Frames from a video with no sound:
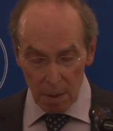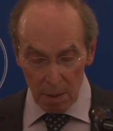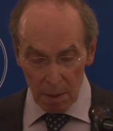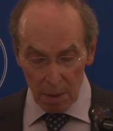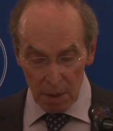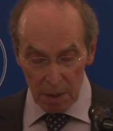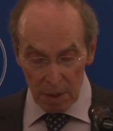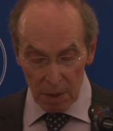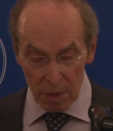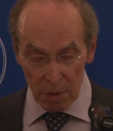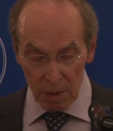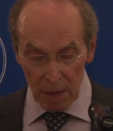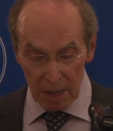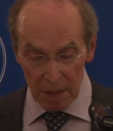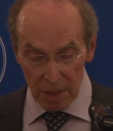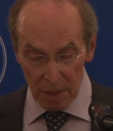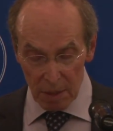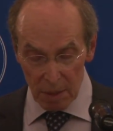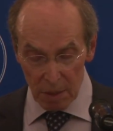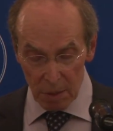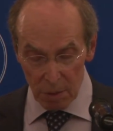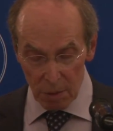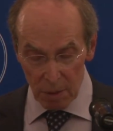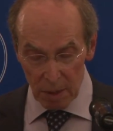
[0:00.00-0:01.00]
The
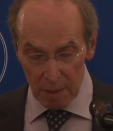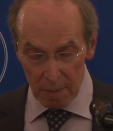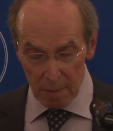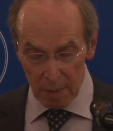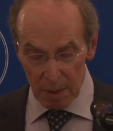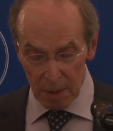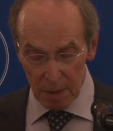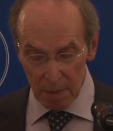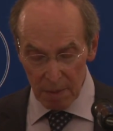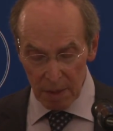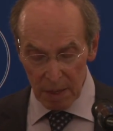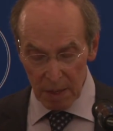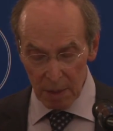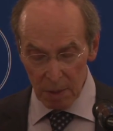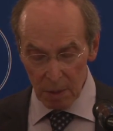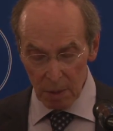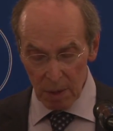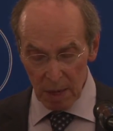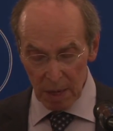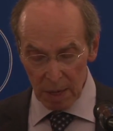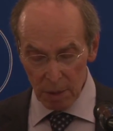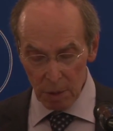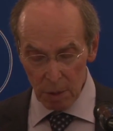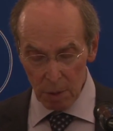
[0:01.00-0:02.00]
contrasting treatment of the
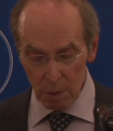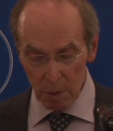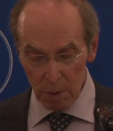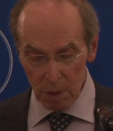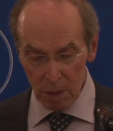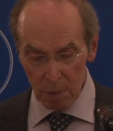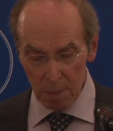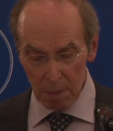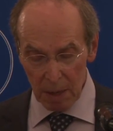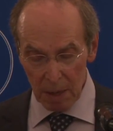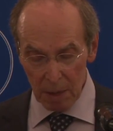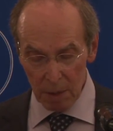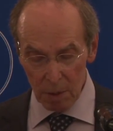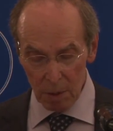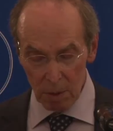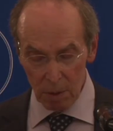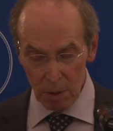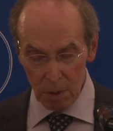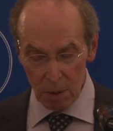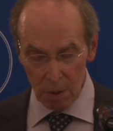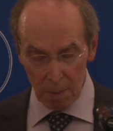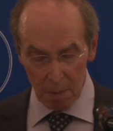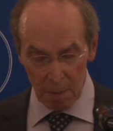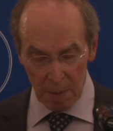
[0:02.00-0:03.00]
international response
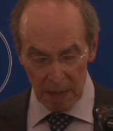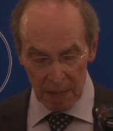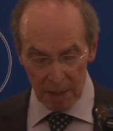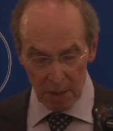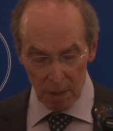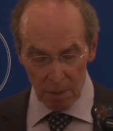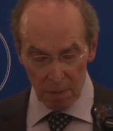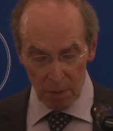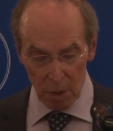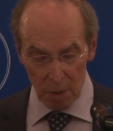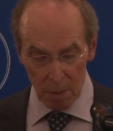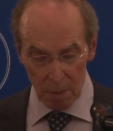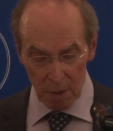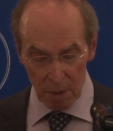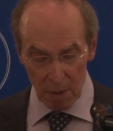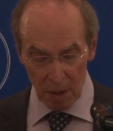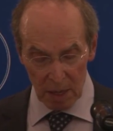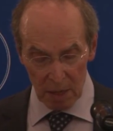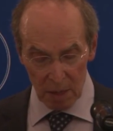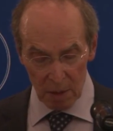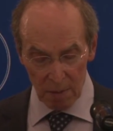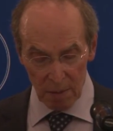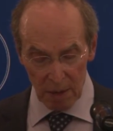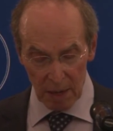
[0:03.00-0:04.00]
to the massive human
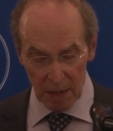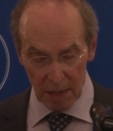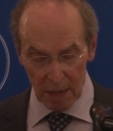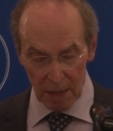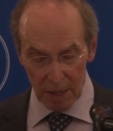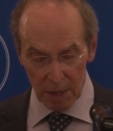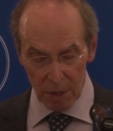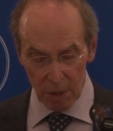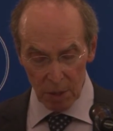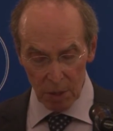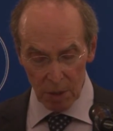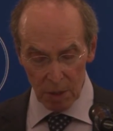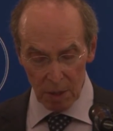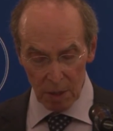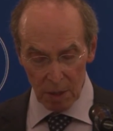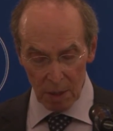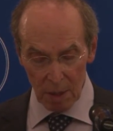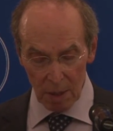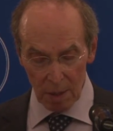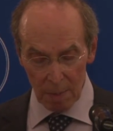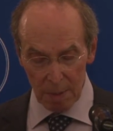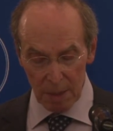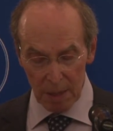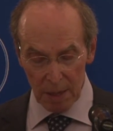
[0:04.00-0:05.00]
rights violations
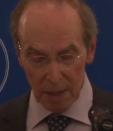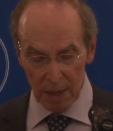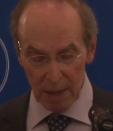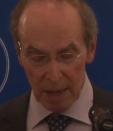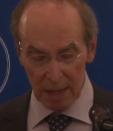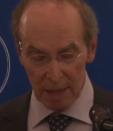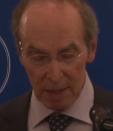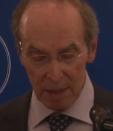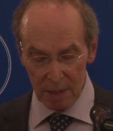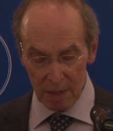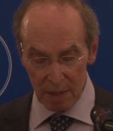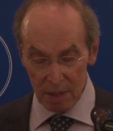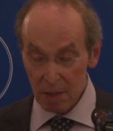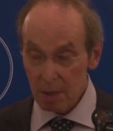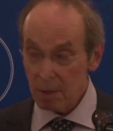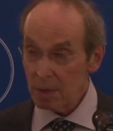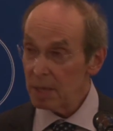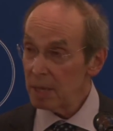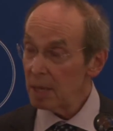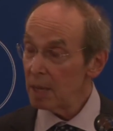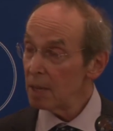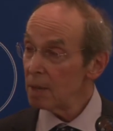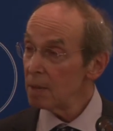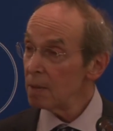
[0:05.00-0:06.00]
in Libya and
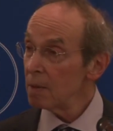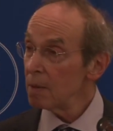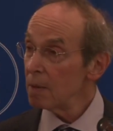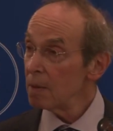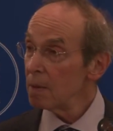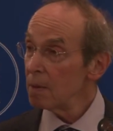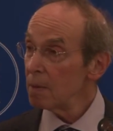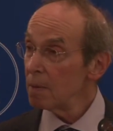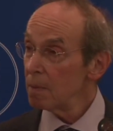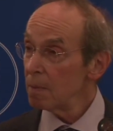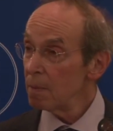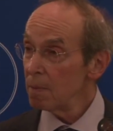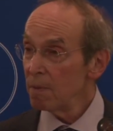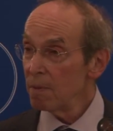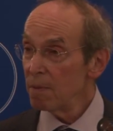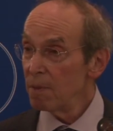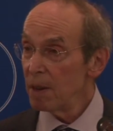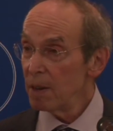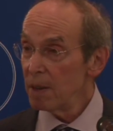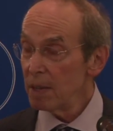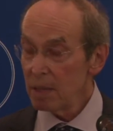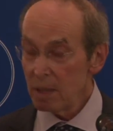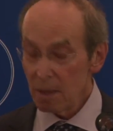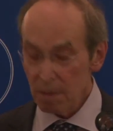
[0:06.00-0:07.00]
Syria,
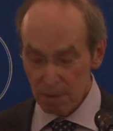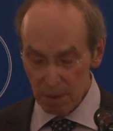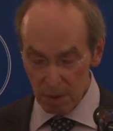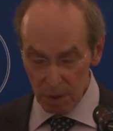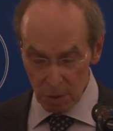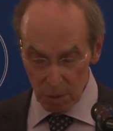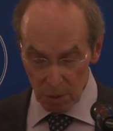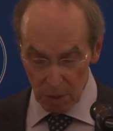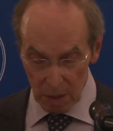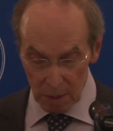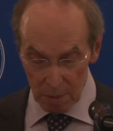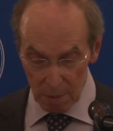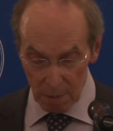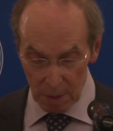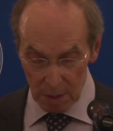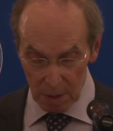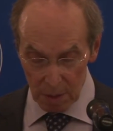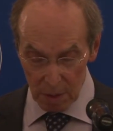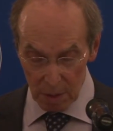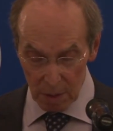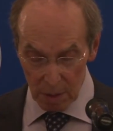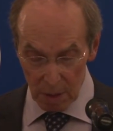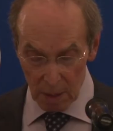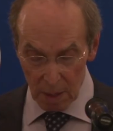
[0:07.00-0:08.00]
very different
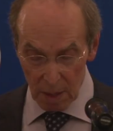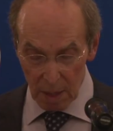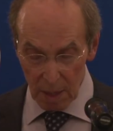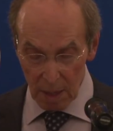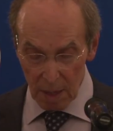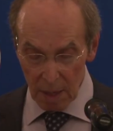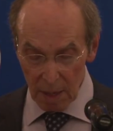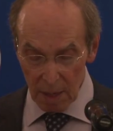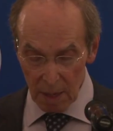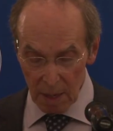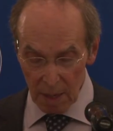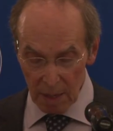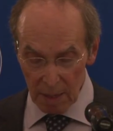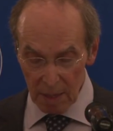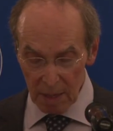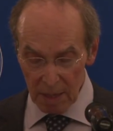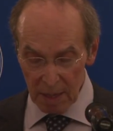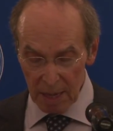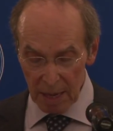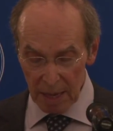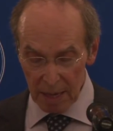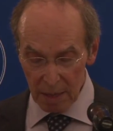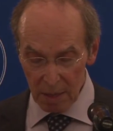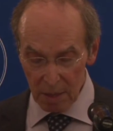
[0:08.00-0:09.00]
treatments,
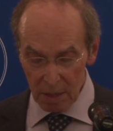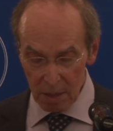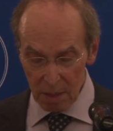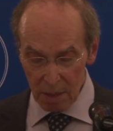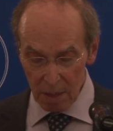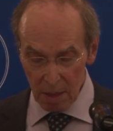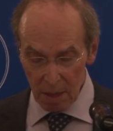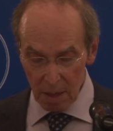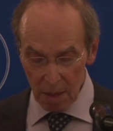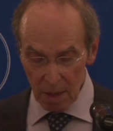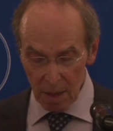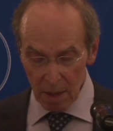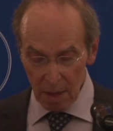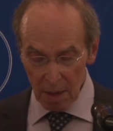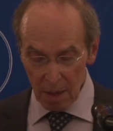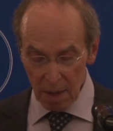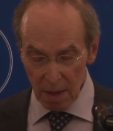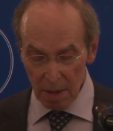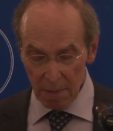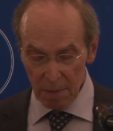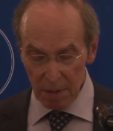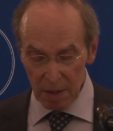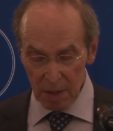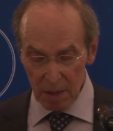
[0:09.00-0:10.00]
indicates,
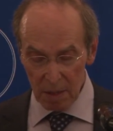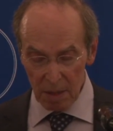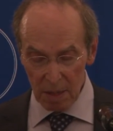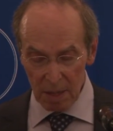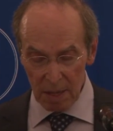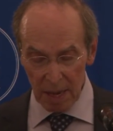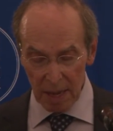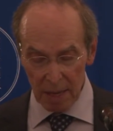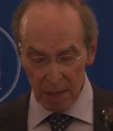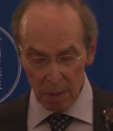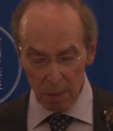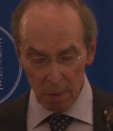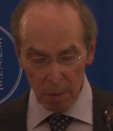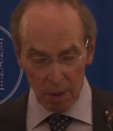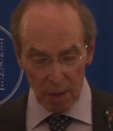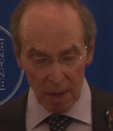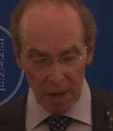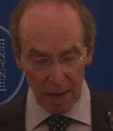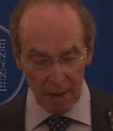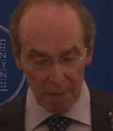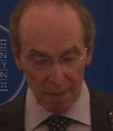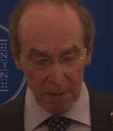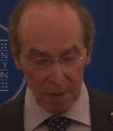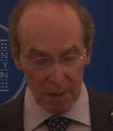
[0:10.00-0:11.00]
if an indicator were
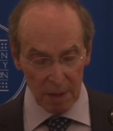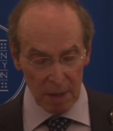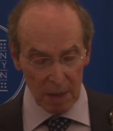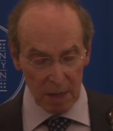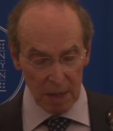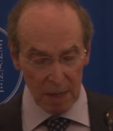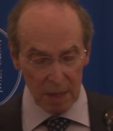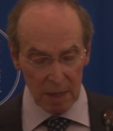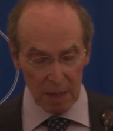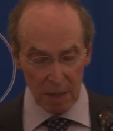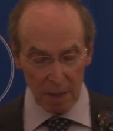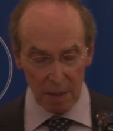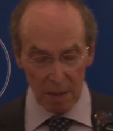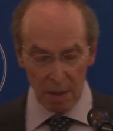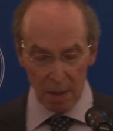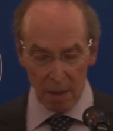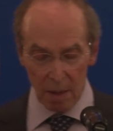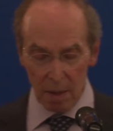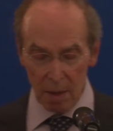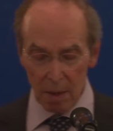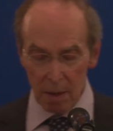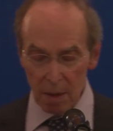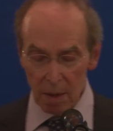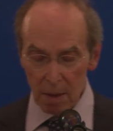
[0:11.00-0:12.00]
ever needed,
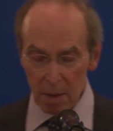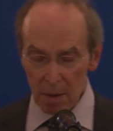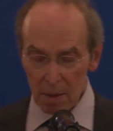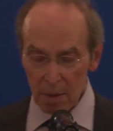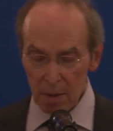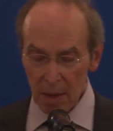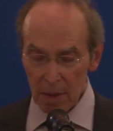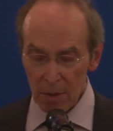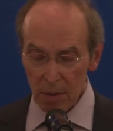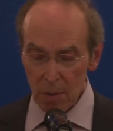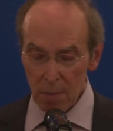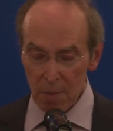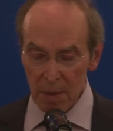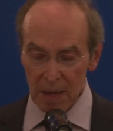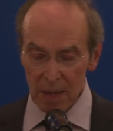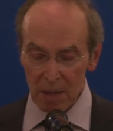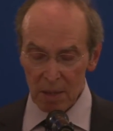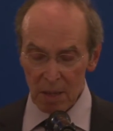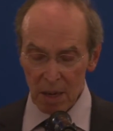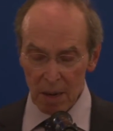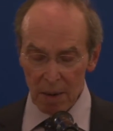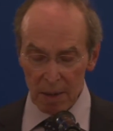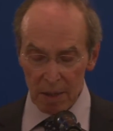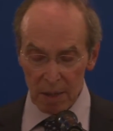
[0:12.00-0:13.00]
that
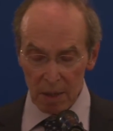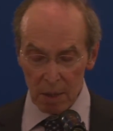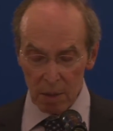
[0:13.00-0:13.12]
humanitarian